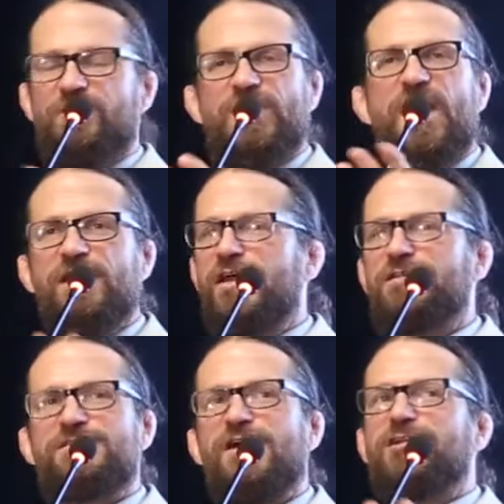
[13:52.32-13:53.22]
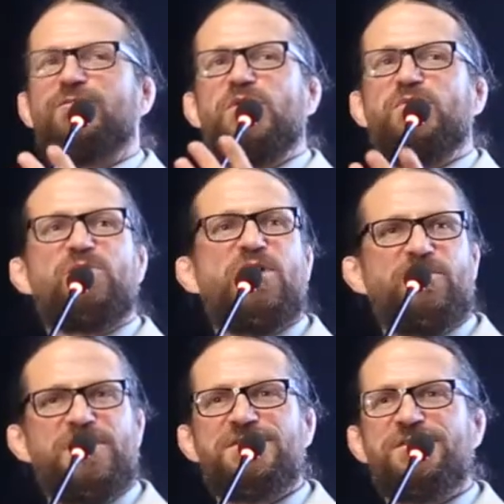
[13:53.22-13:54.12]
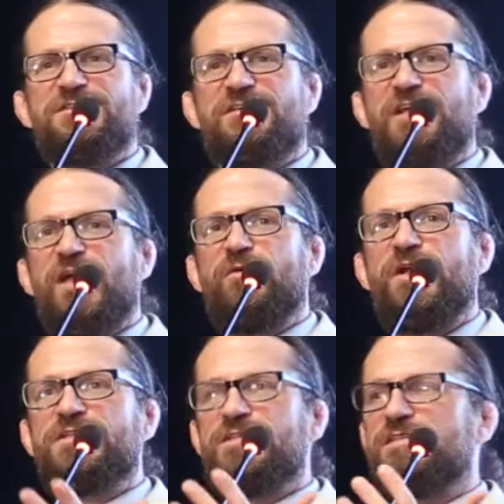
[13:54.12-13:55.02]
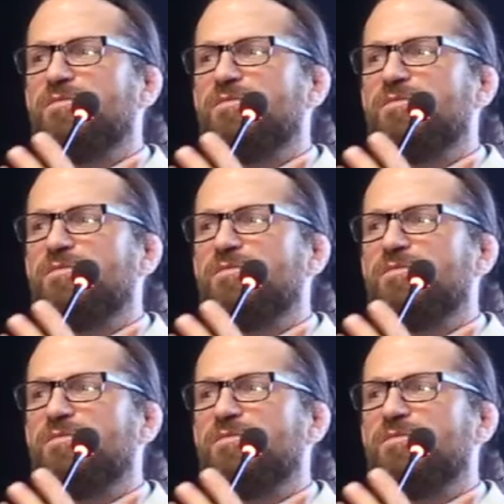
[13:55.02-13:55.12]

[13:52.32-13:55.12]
I'd like to talk to people about research collaborations,